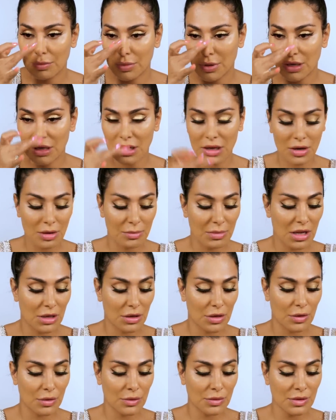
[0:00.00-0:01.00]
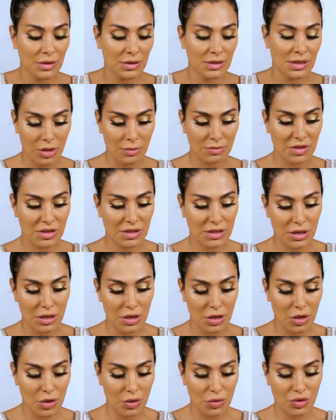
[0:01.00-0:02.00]
putting it on my nose. I'm just
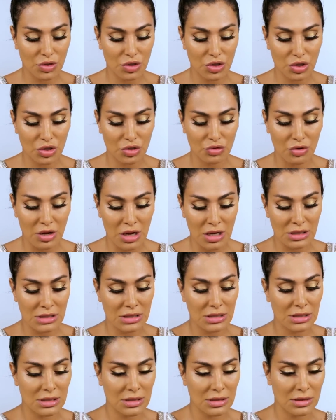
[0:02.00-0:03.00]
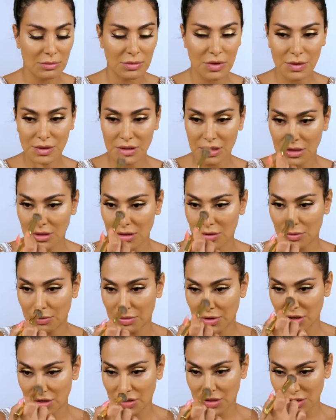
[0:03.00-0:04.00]
gonna go straight using another
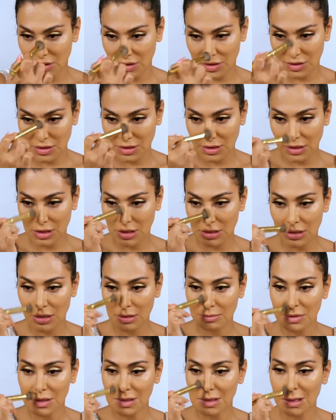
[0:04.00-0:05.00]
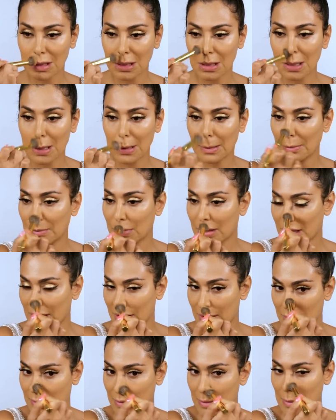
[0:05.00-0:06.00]
brush that's just clean. And I'm just gonna
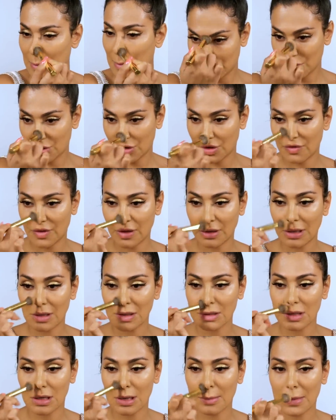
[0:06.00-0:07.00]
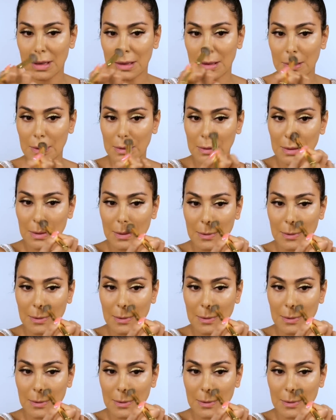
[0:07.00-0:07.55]
apply pure foundation on my nose.